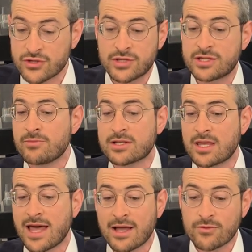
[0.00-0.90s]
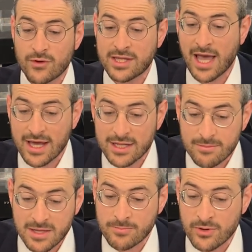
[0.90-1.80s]
which are similar to that what they had in the
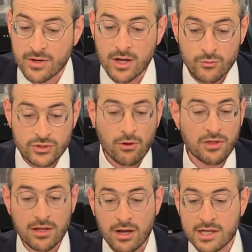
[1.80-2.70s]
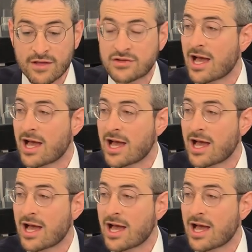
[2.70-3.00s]
Midbar, which all the halachas of